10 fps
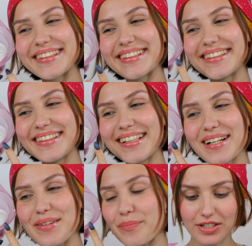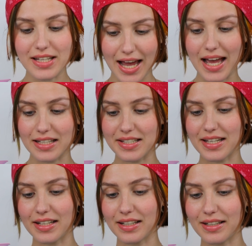we can actually start
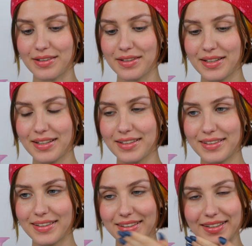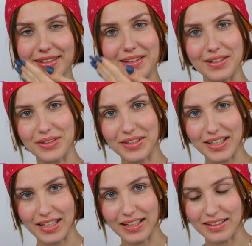adding the
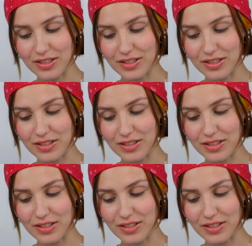green.